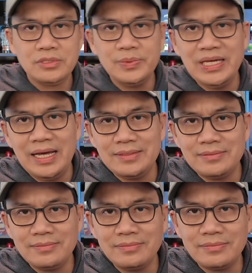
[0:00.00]
So we
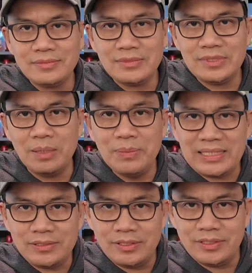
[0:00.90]
got a
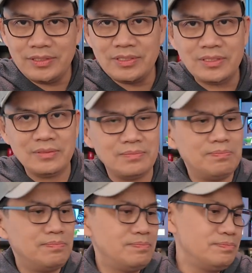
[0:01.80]
Michter's,
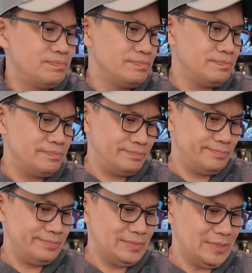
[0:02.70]

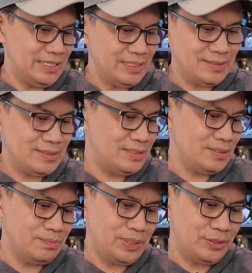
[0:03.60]
I guess this is
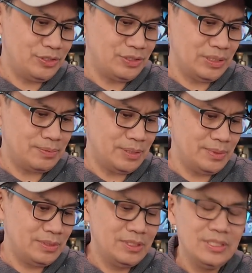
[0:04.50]
a barrel strength
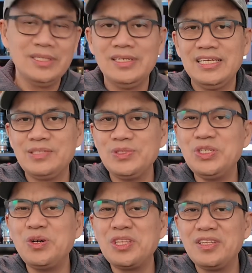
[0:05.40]
bourbon. This is when you
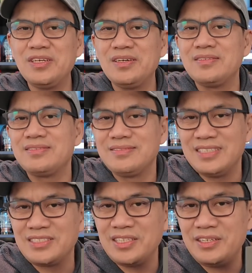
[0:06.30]
go to the
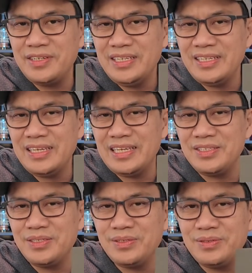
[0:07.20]
distillery
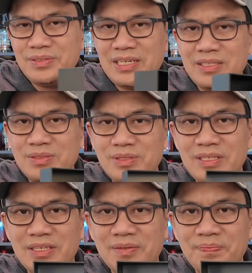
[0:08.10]
and you kind of do
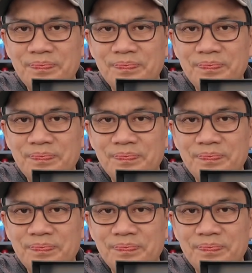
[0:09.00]
the